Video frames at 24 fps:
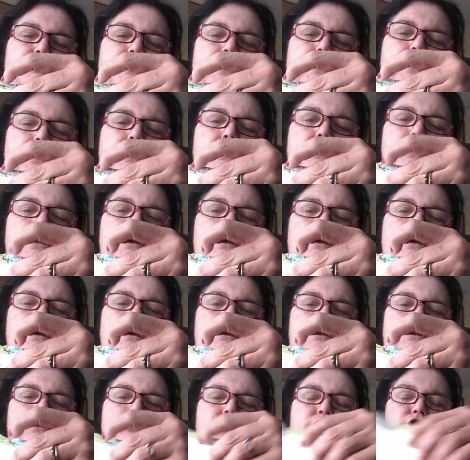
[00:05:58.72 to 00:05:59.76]

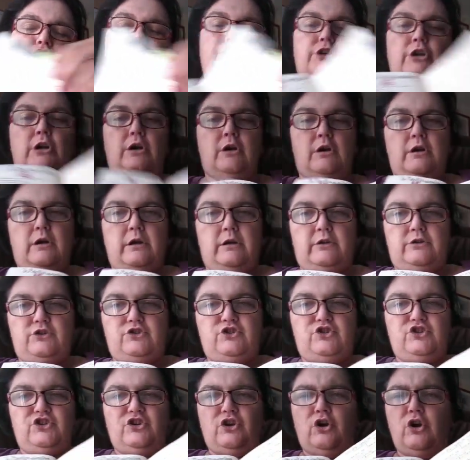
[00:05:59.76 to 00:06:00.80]
Peter Chai,
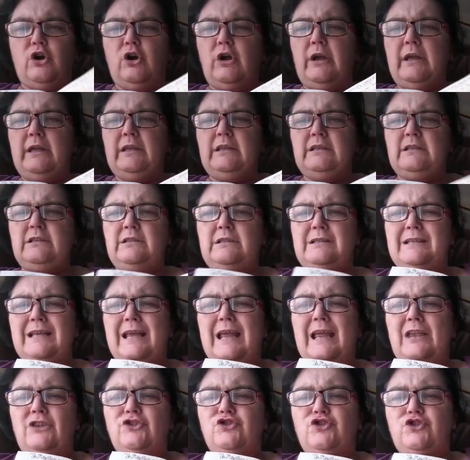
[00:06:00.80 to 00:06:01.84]
Chai,
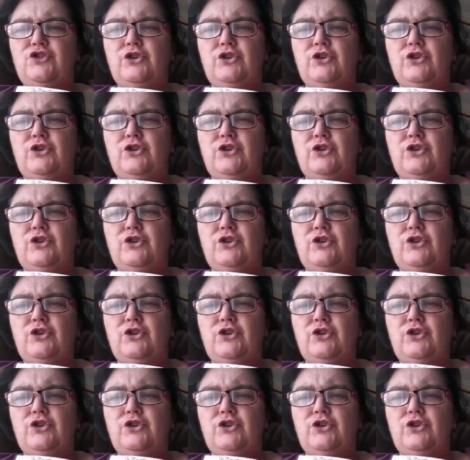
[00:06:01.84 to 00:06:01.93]
Dan